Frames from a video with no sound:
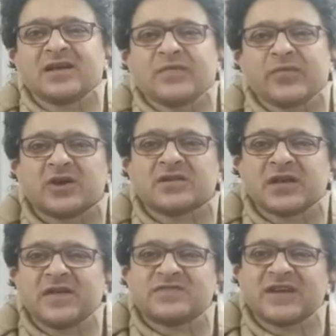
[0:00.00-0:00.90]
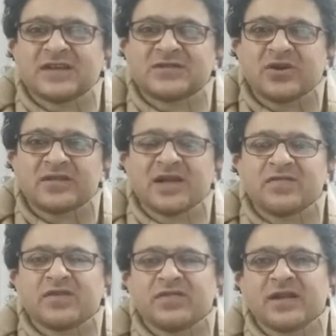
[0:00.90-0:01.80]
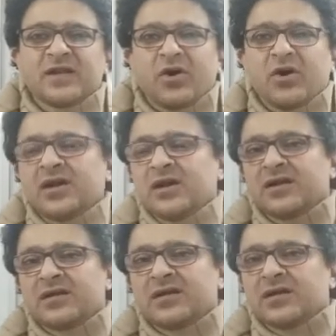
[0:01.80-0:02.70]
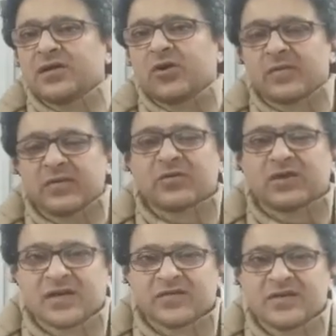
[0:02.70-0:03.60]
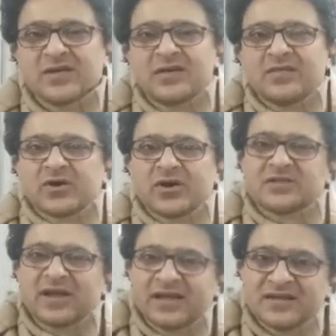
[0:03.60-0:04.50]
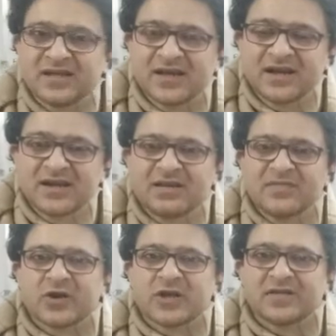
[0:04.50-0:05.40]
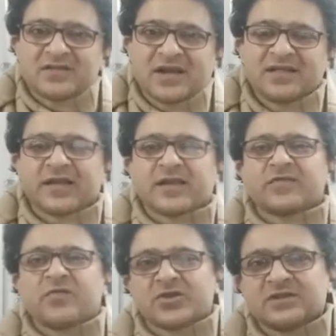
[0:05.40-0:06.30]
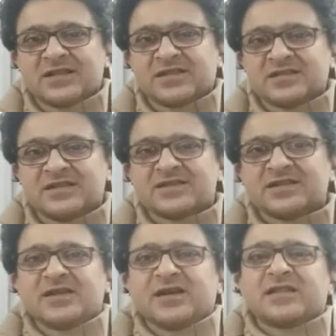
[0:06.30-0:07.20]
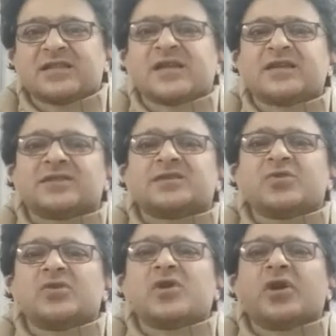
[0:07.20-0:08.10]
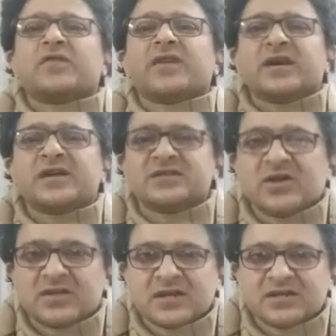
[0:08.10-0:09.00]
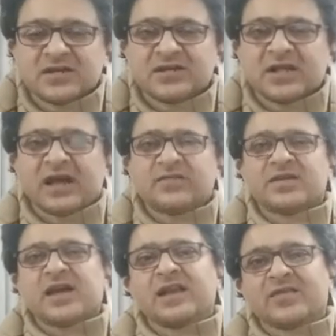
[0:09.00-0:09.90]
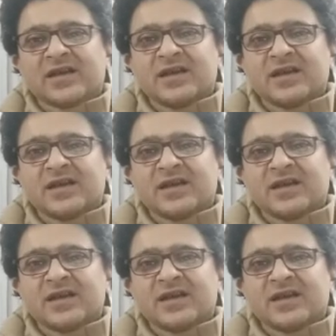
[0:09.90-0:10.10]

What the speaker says: Because if sun is not there, we will all not be able to live. Because sun is there, because of sun there is photosynthesis, there is a whole lot of energy on this earth, and we are living.